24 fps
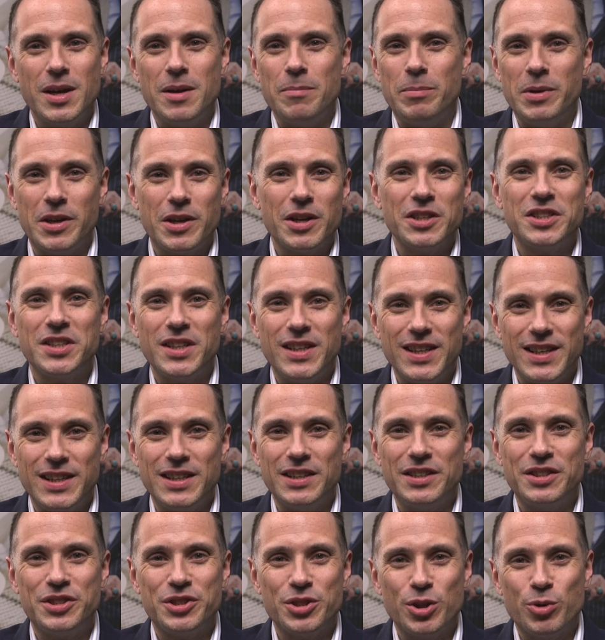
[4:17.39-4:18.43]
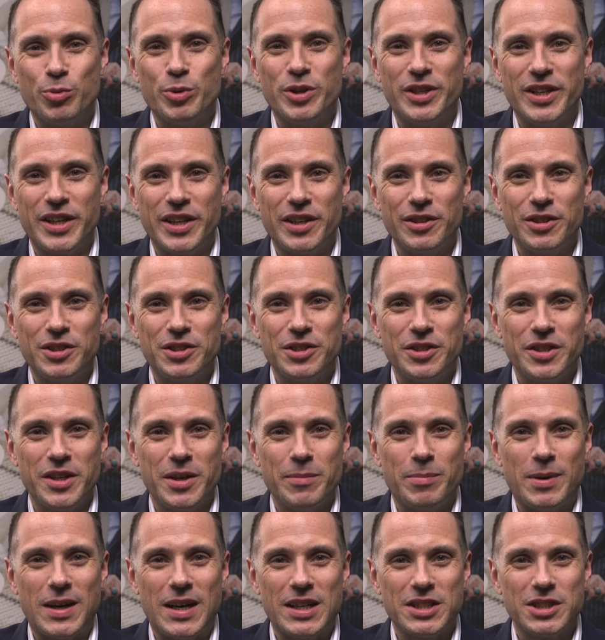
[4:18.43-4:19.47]
Because it is so ridiculously
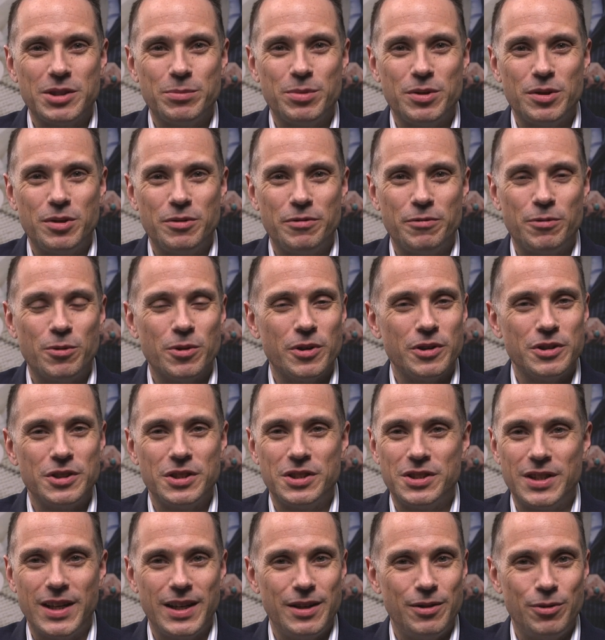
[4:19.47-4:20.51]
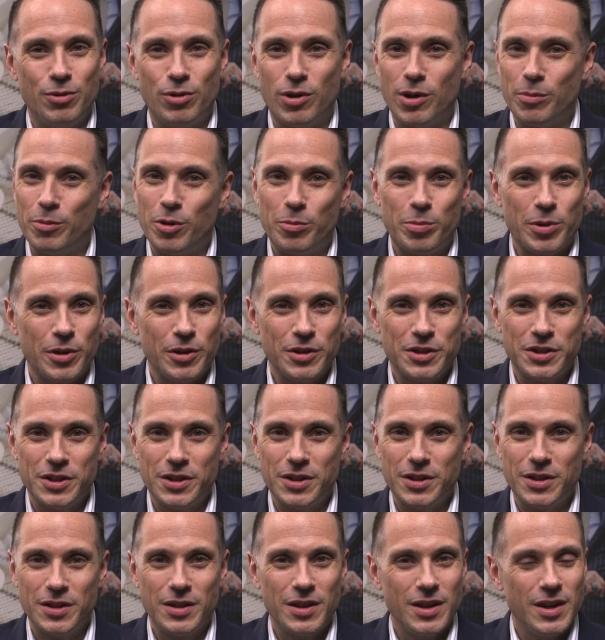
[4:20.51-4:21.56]
impossible for just a normal
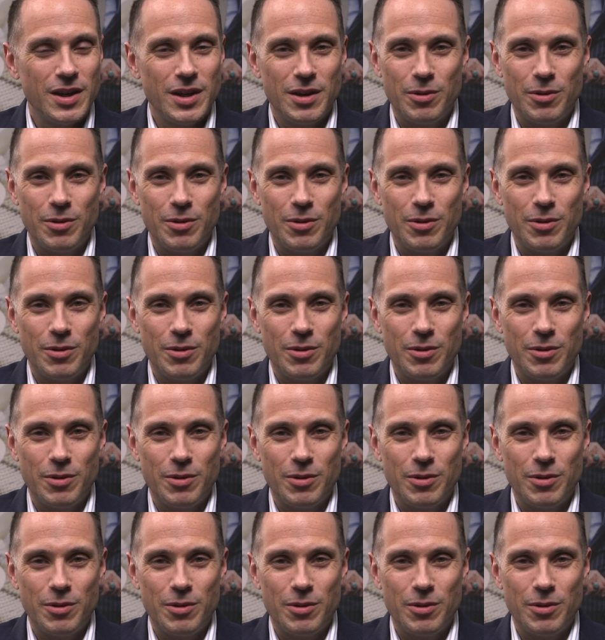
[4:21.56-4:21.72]
person